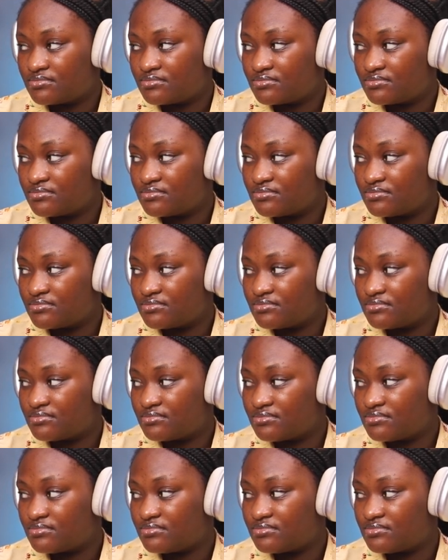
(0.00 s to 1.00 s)

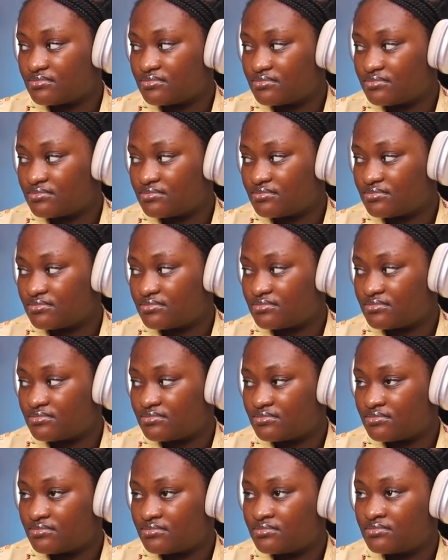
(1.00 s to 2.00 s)

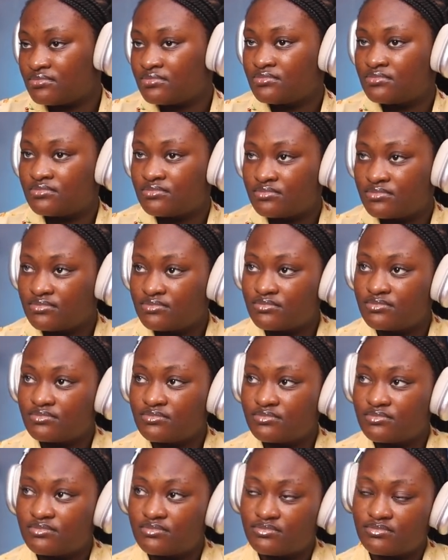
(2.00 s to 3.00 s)

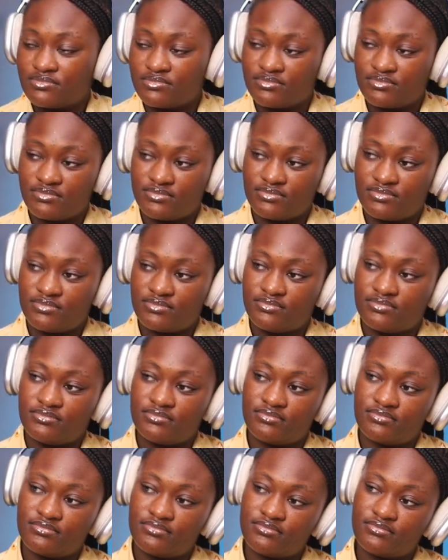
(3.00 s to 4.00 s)

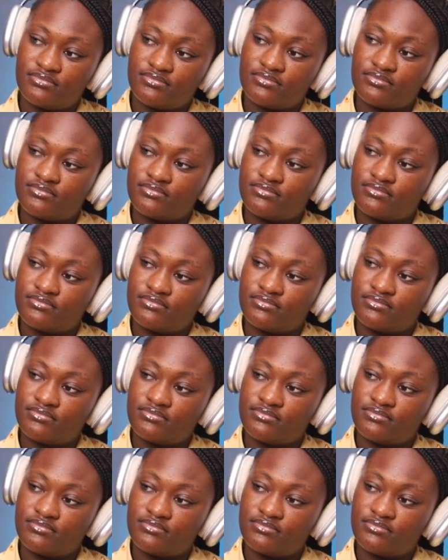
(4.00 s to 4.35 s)
[no speech]